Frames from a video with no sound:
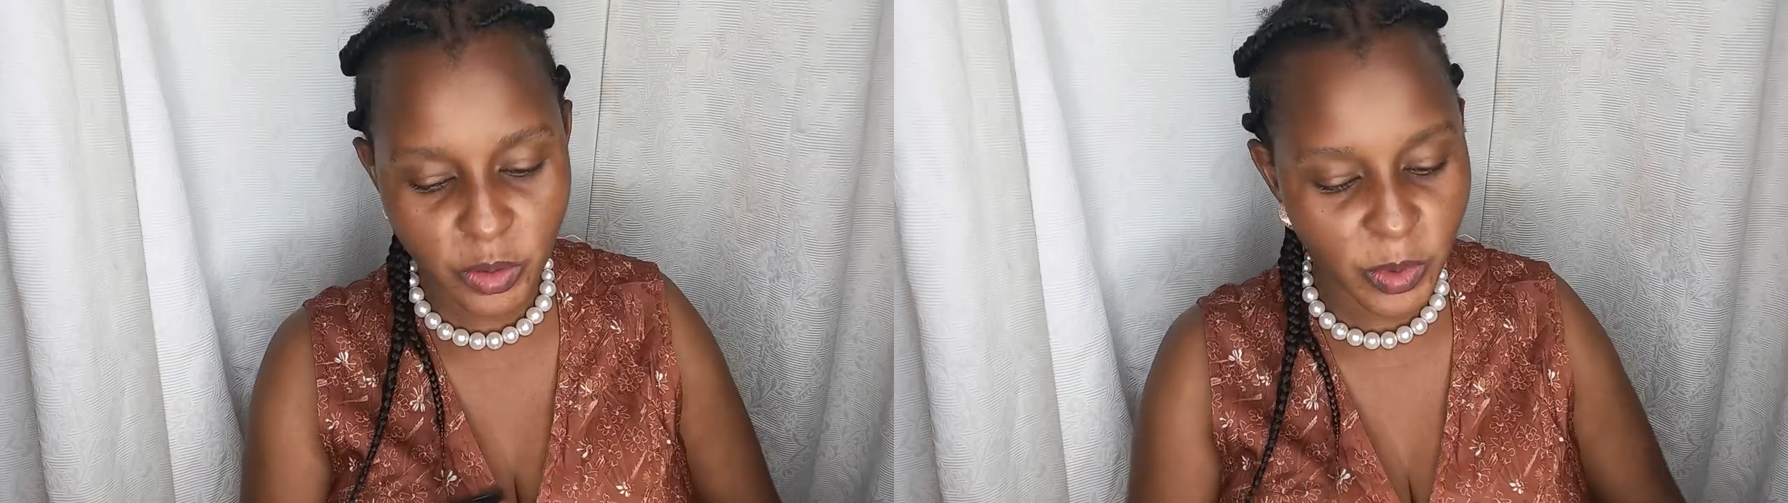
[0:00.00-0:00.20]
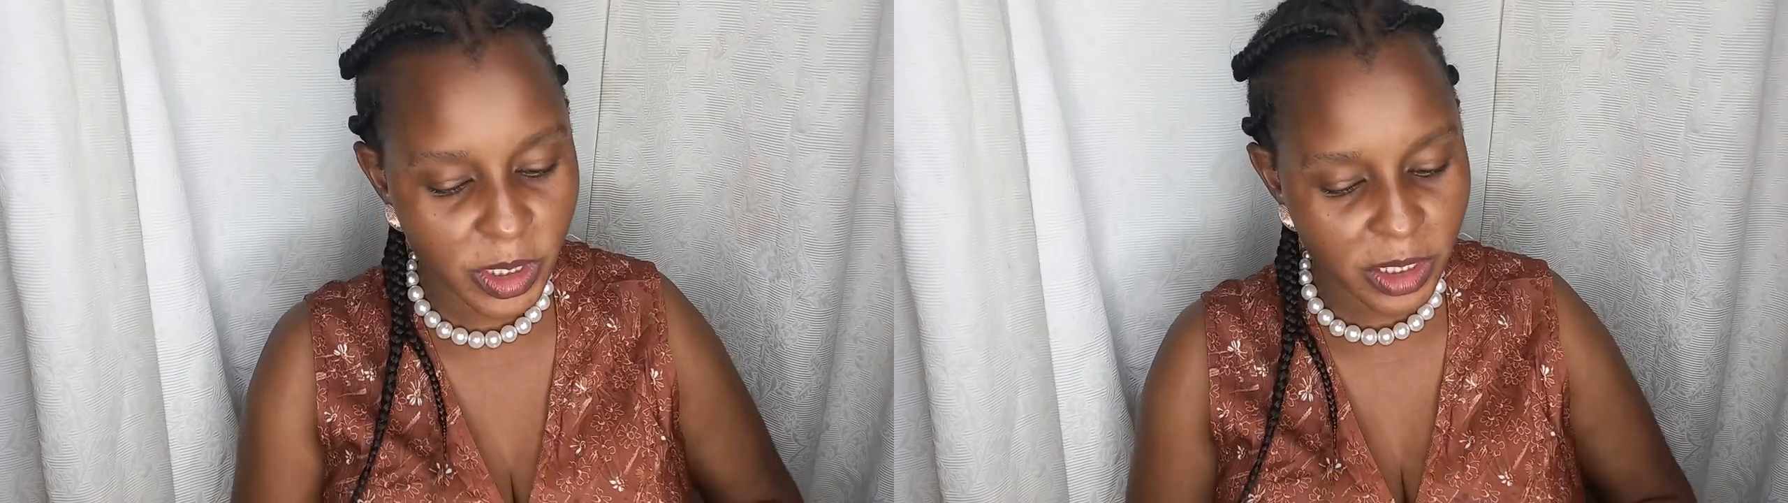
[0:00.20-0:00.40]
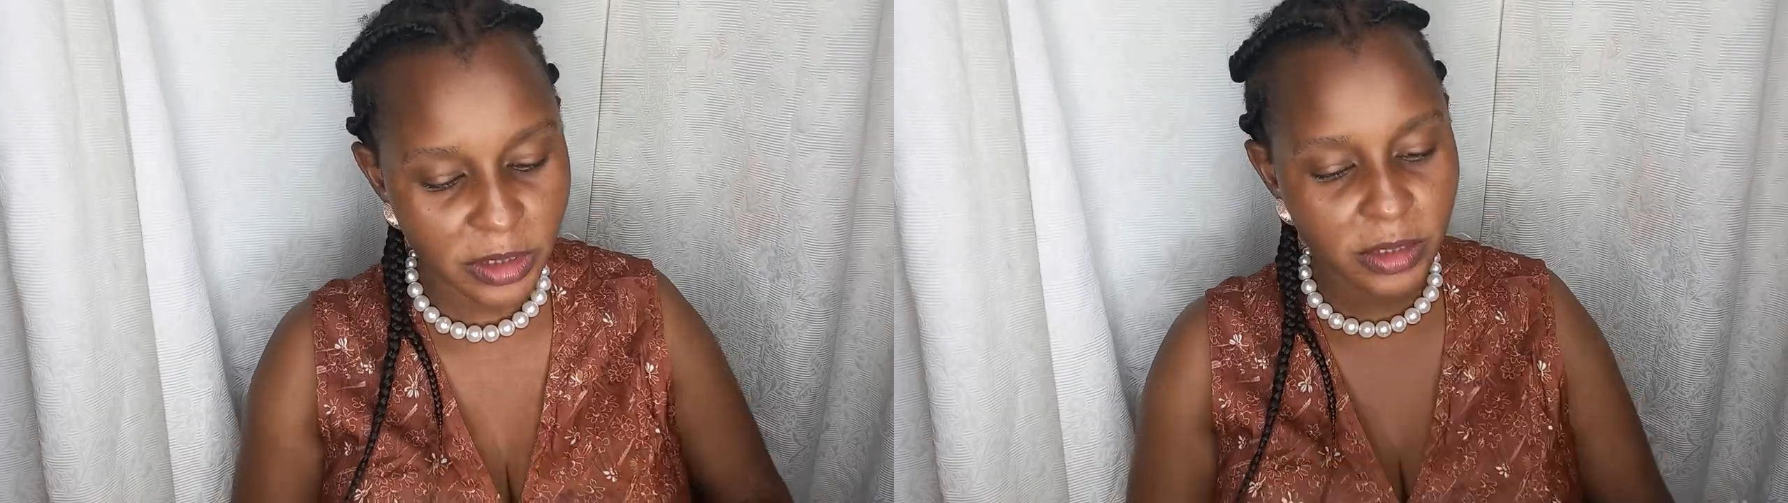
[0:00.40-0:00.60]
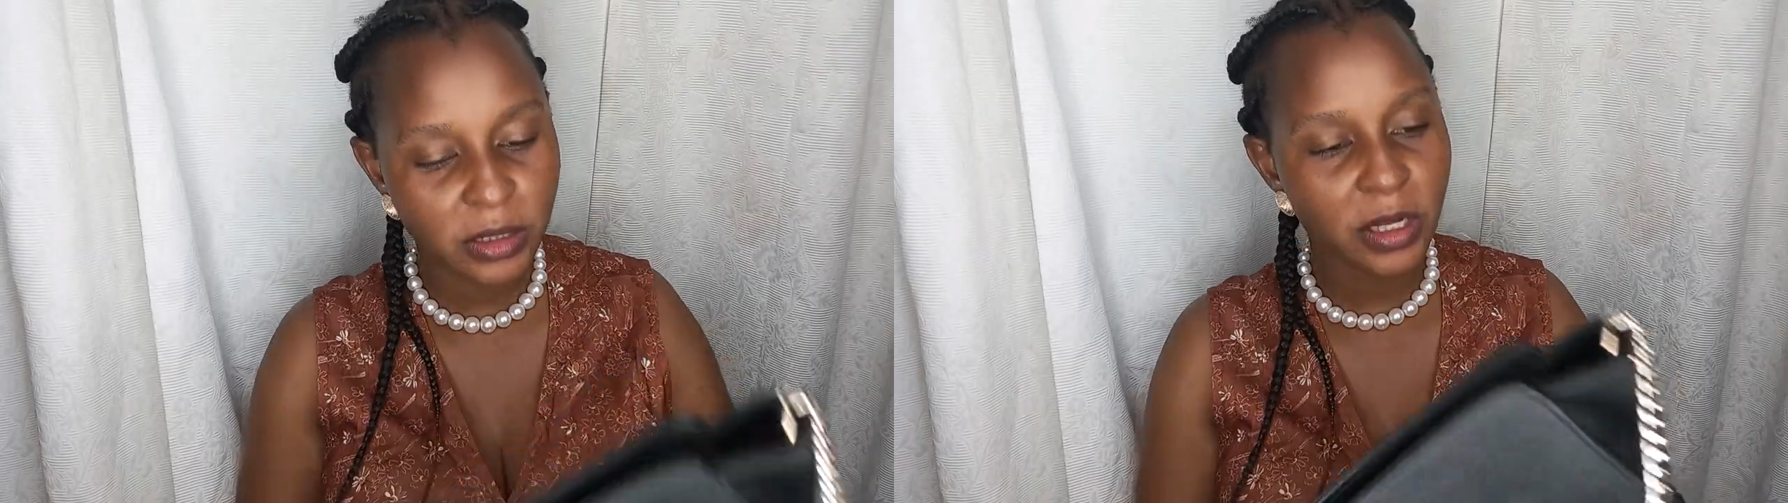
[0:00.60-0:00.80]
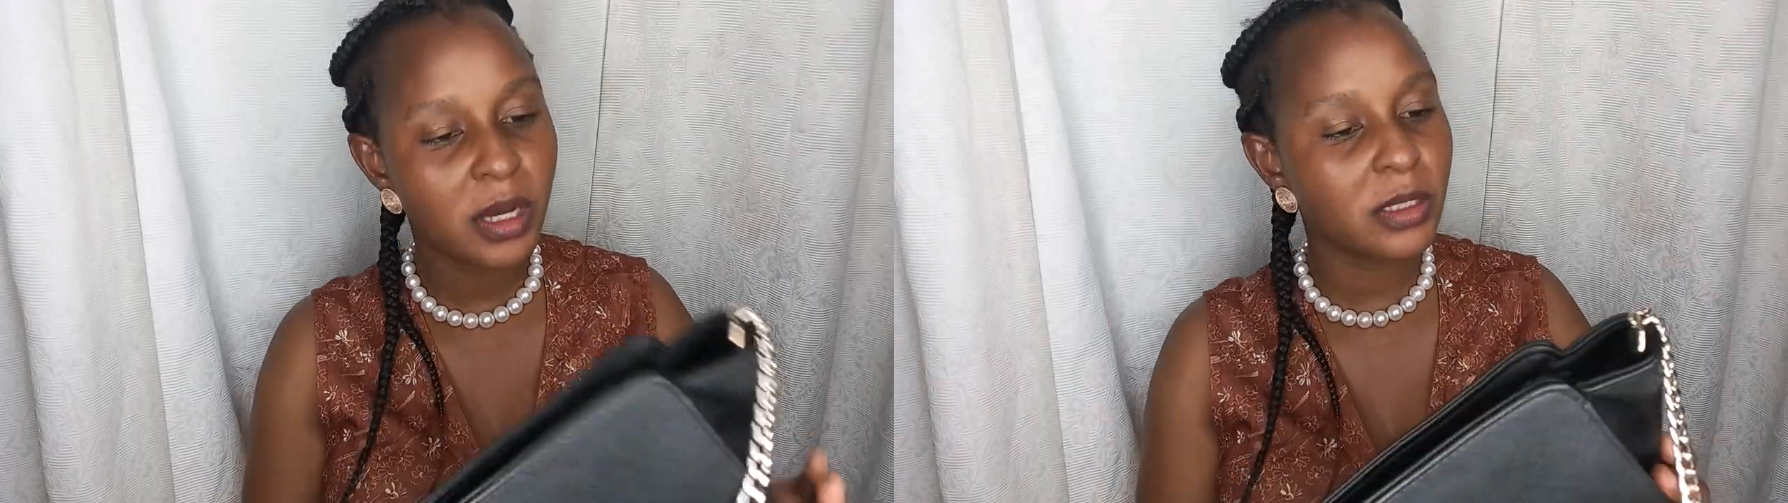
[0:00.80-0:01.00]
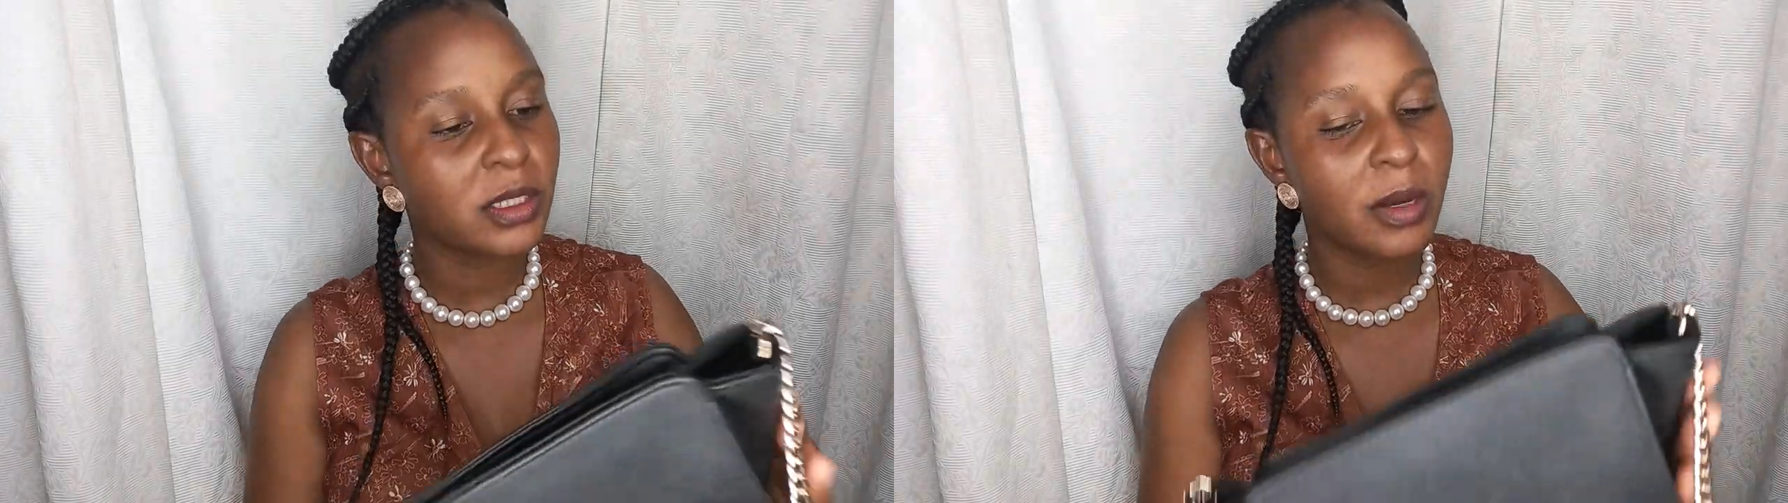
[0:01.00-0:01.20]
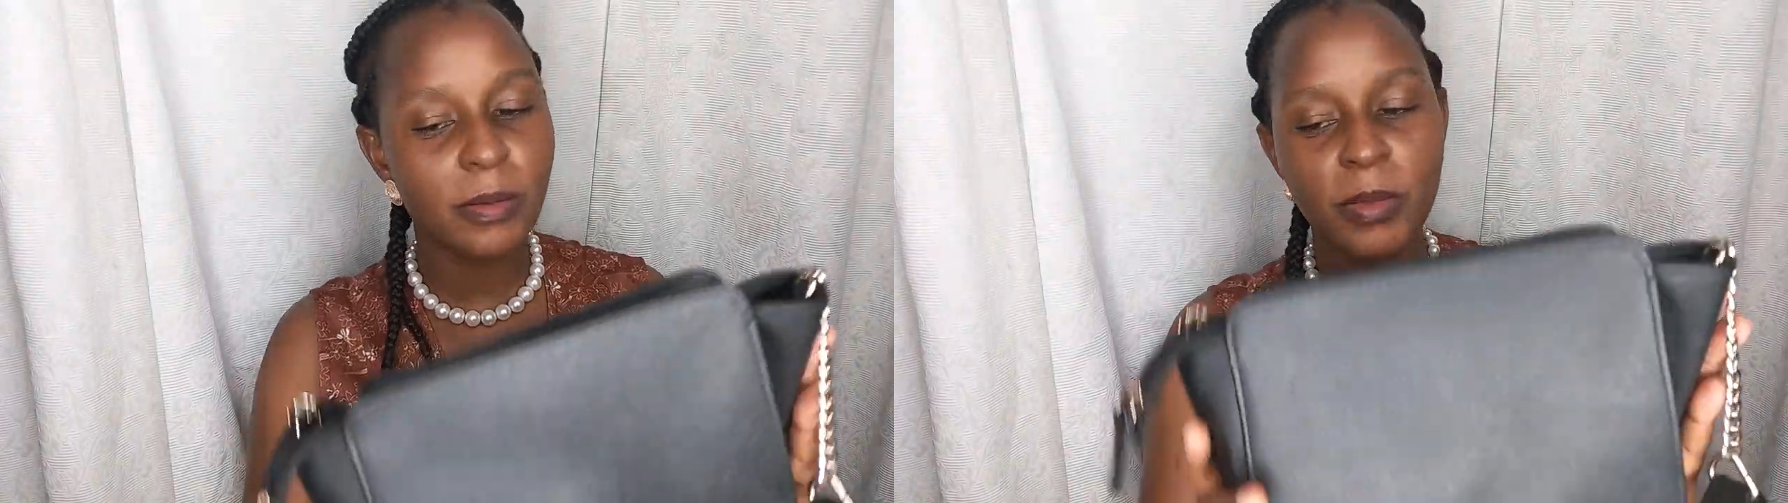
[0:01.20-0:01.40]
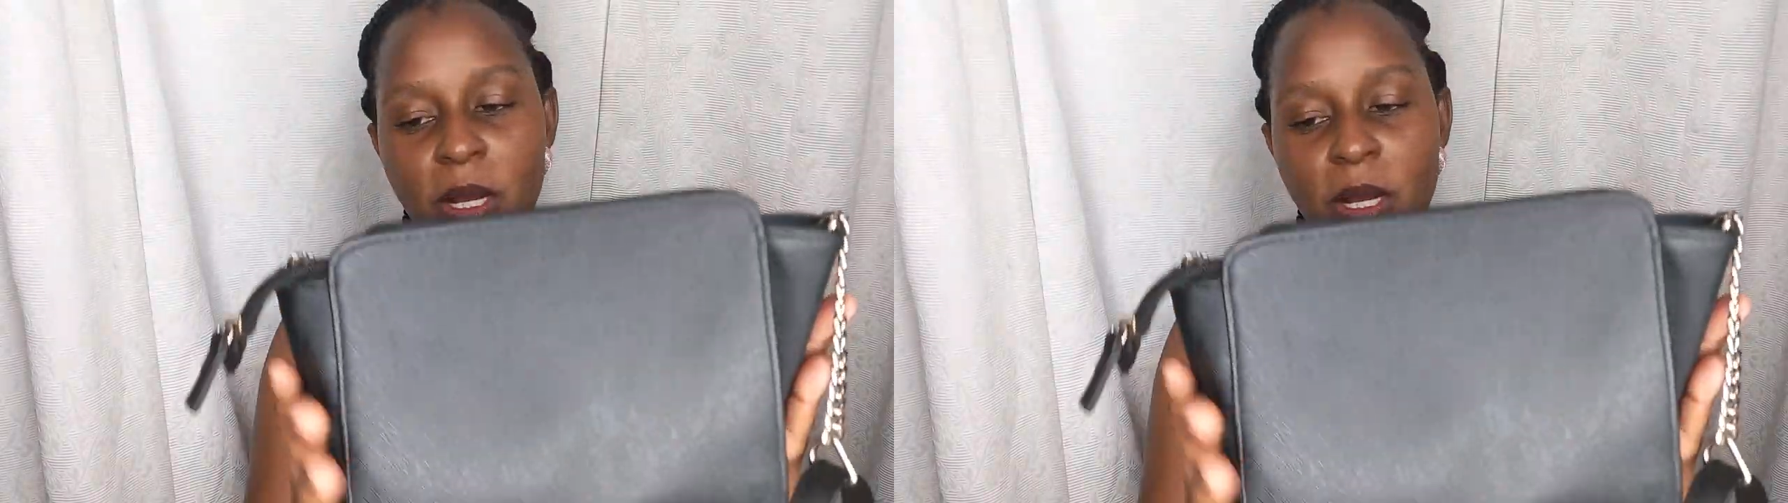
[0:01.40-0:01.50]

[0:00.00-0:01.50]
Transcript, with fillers: with a, uh, some